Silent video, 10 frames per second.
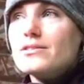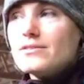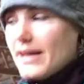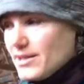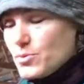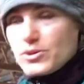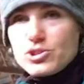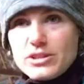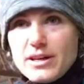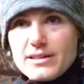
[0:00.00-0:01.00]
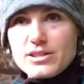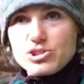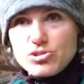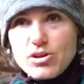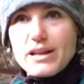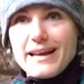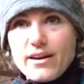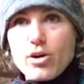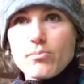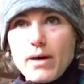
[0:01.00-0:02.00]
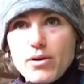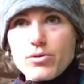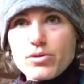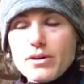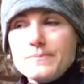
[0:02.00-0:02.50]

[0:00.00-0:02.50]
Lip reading: that's what she does, is she'll clank her mouth.